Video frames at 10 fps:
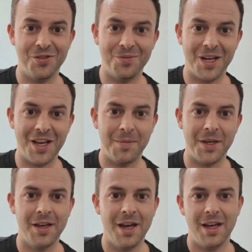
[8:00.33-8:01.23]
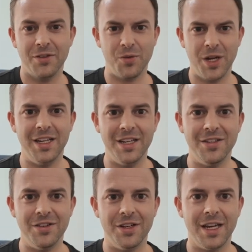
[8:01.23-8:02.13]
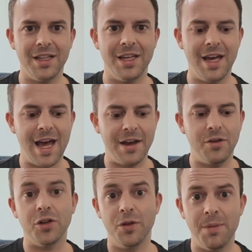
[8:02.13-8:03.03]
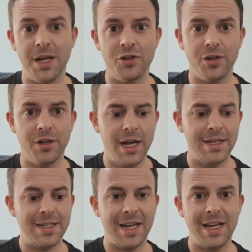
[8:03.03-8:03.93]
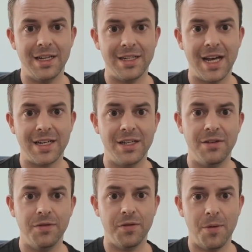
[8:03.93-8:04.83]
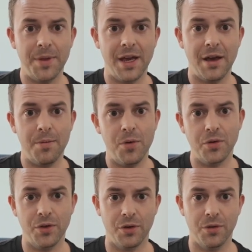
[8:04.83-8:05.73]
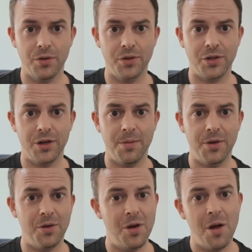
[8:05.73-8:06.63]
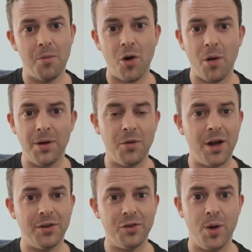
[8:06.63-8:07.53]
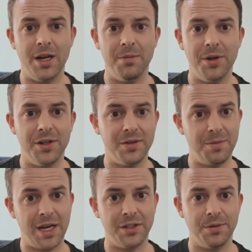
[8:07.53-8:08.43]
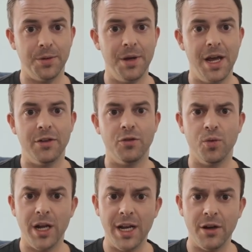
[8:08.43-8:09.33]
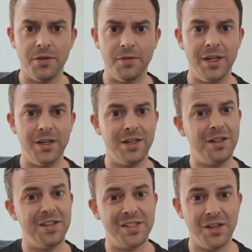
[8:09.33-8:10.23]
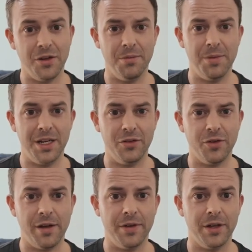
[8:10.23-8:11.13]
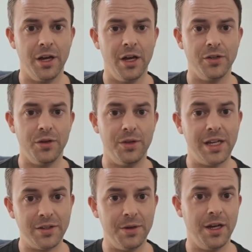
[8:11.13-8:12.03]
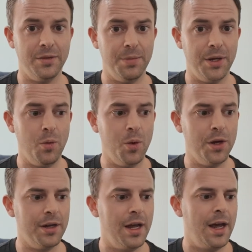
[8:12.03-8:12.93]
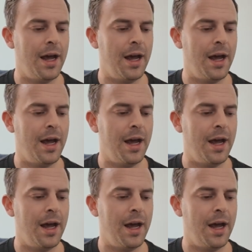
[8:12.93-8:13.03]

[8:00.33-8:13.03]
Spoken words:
to Miami. It's really easy to get there. And not to mention taking a taxi from the airport to the cruise terminal, probably around 20 minutes maximum. It's really convenient and there's seldom any traffic. So that's a nice big win.